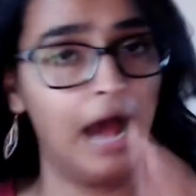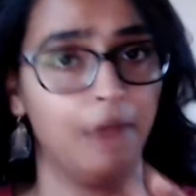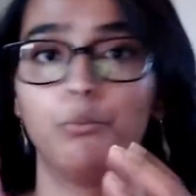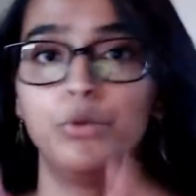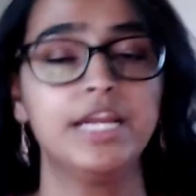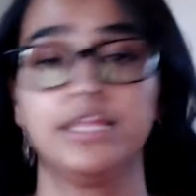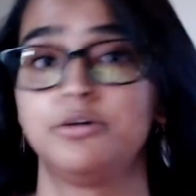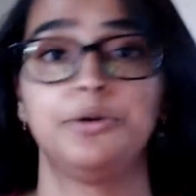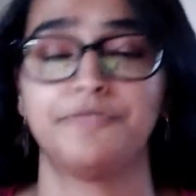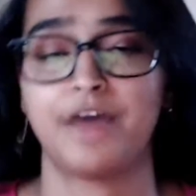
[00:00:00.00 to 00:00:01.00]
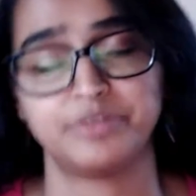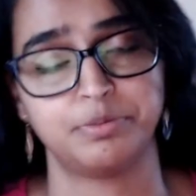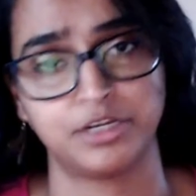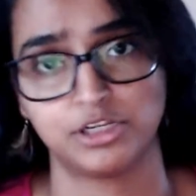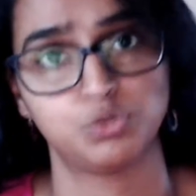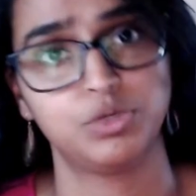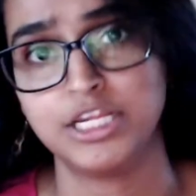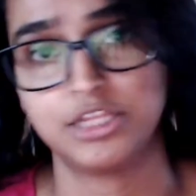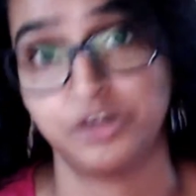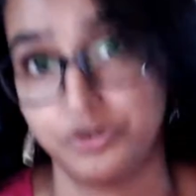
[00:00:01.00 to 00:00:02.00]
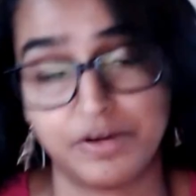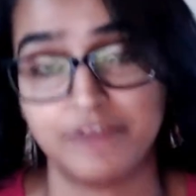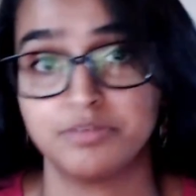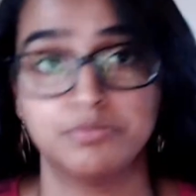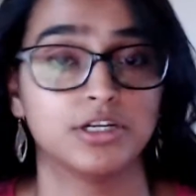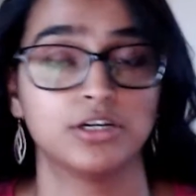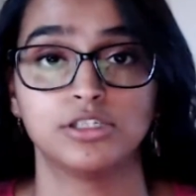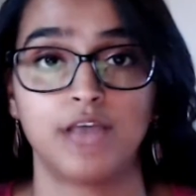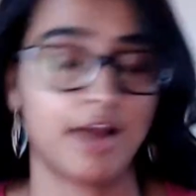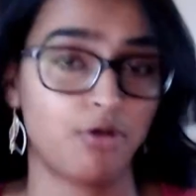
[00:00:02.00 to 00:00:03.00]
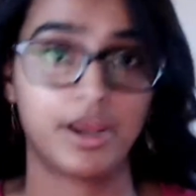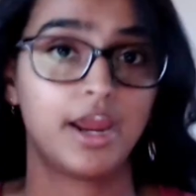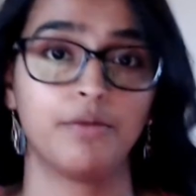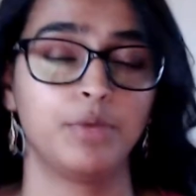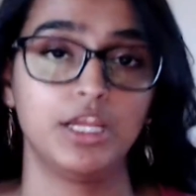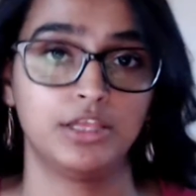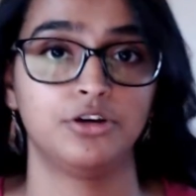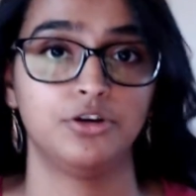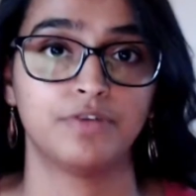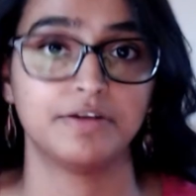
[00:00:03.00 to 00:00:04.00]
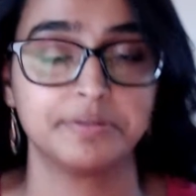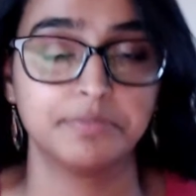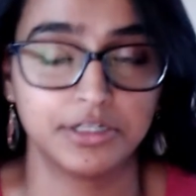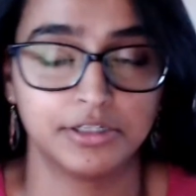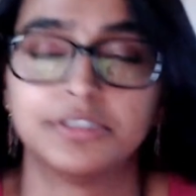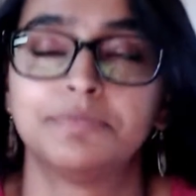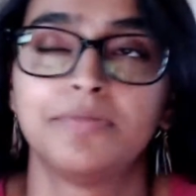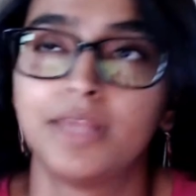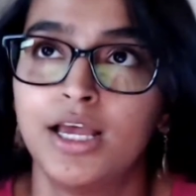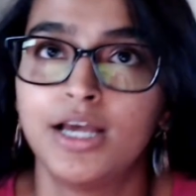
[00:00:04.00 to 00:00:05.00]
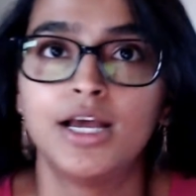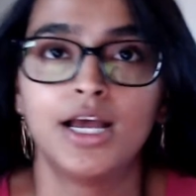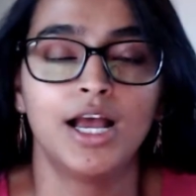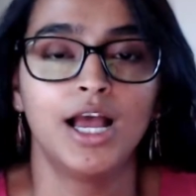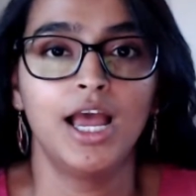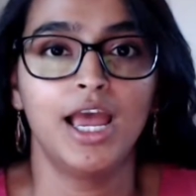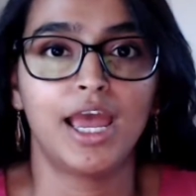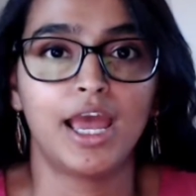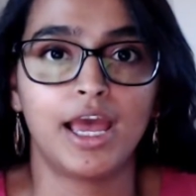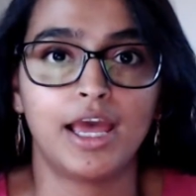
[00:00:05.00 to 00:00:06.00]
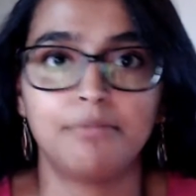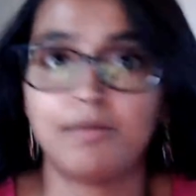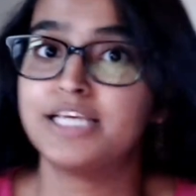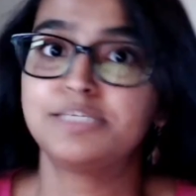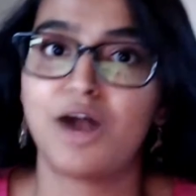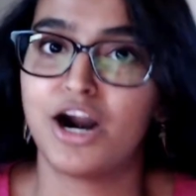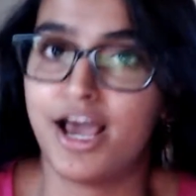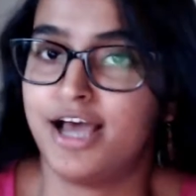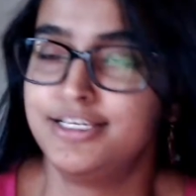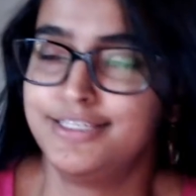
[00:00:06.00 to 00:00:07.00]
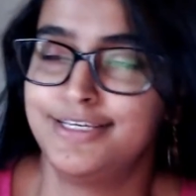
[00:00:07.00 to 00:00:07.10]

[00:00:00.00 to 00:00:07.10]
We need 3 to 5 submittals. We need 3 to 5 submittals. I don't care. We need 3 to 5 submittals. And my smartass